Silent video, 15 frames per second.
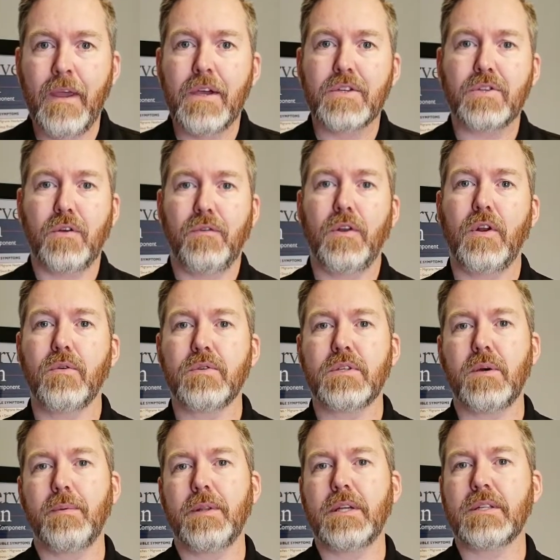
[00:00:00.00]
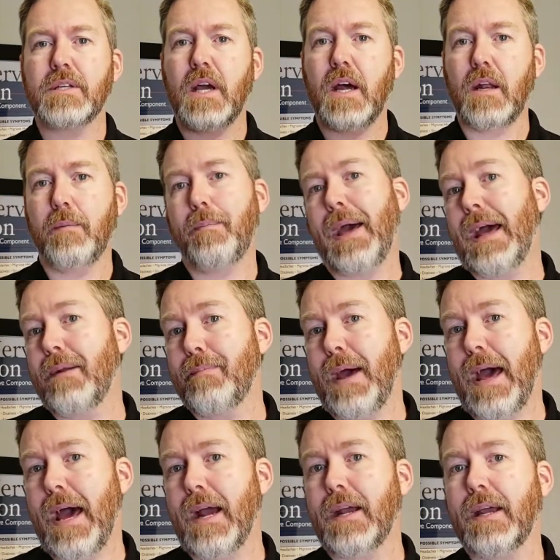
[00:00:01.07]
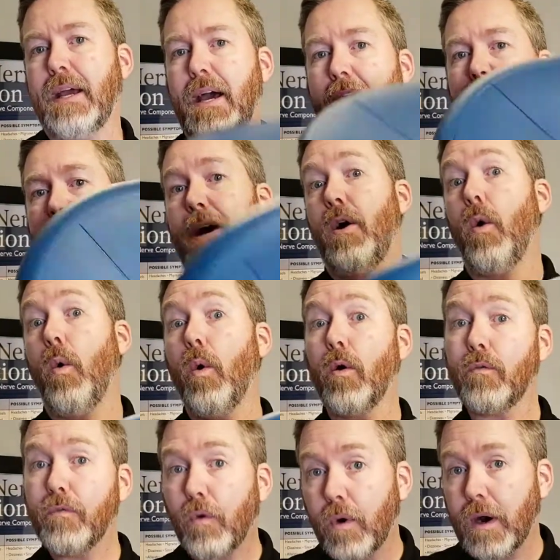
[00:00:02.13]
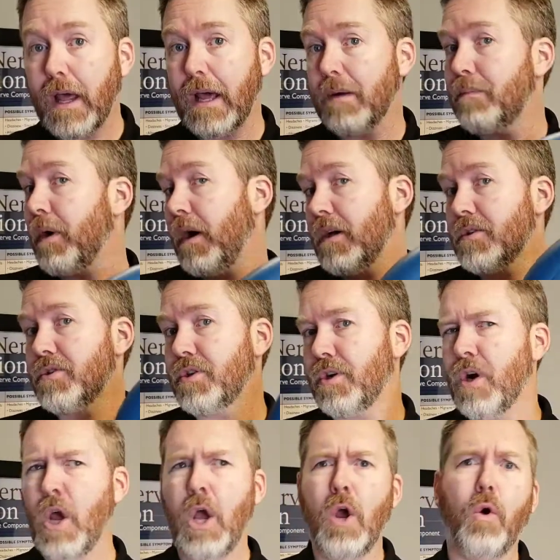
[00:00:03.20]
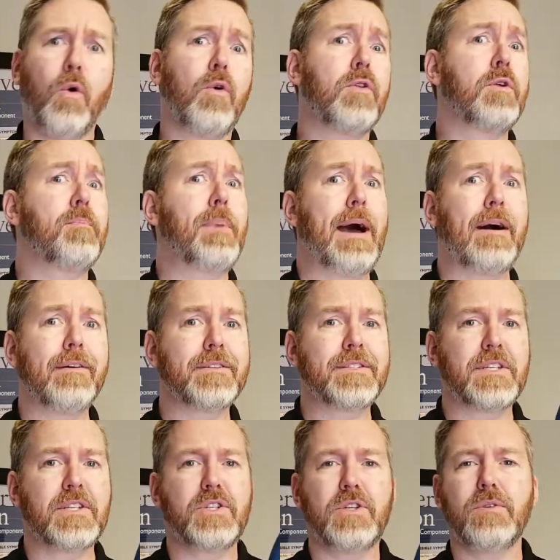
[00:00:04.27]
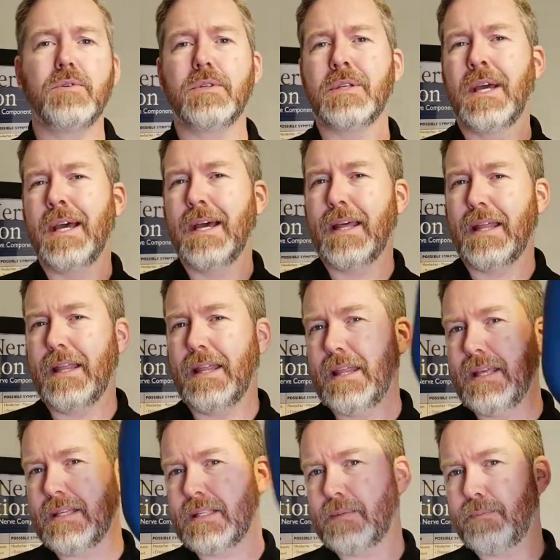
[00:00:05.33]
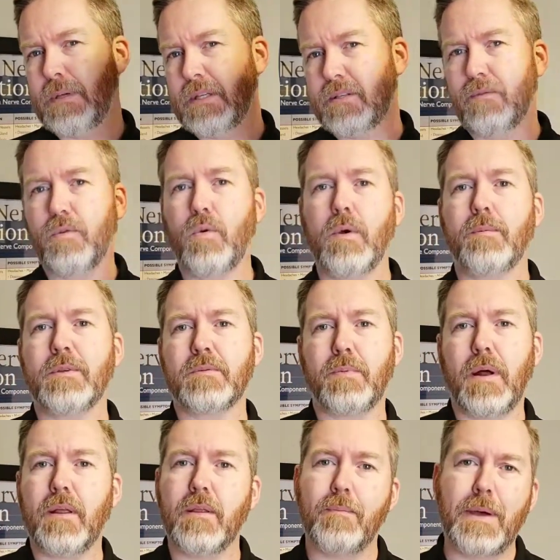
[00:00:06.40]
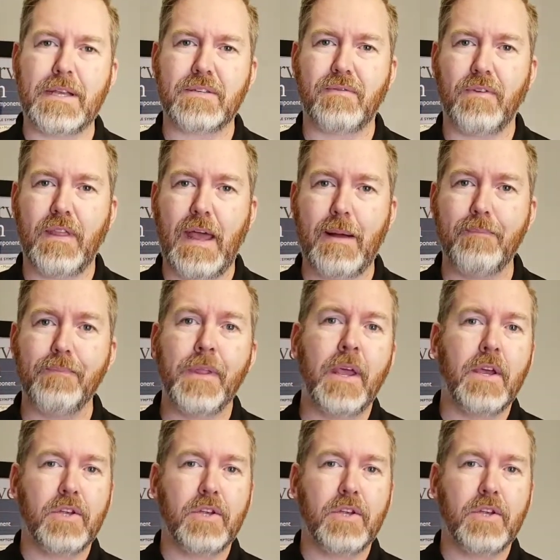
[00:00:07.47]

So if you know someone that's got bad back or forward head posture or their balance issues, this piece of equipment is probably the best for them.